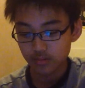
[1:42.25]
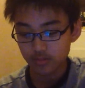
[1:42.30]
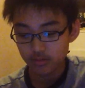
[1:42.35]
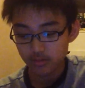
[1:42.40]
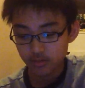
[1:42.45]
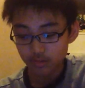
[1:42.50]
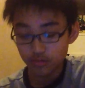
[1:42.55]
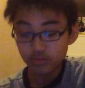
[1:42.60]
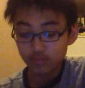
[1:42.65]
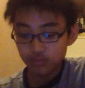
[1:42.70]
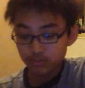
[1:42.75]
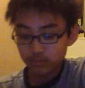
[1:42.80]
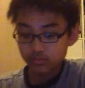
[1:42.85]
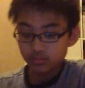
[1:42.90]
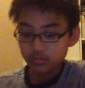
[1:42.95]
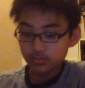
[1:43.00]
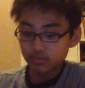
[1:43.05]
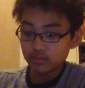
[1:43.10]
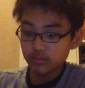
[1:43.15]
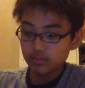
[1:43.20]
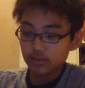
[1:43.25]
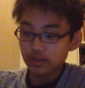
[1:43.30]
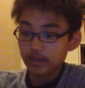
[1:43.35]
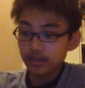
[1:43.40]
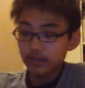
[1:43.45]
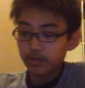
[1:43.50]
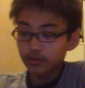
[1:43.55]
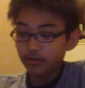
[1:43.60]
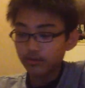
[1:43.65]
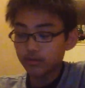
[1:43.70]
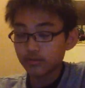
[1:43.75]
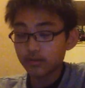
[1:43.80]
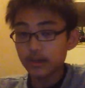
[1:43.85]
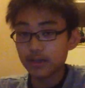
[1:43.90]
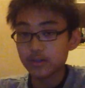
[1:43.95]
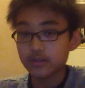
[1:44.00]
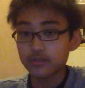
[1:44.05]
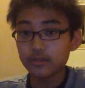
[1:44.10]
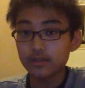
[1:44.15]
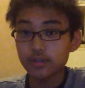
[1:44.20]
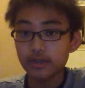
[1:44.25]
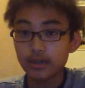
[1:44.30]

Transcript: so I don't actually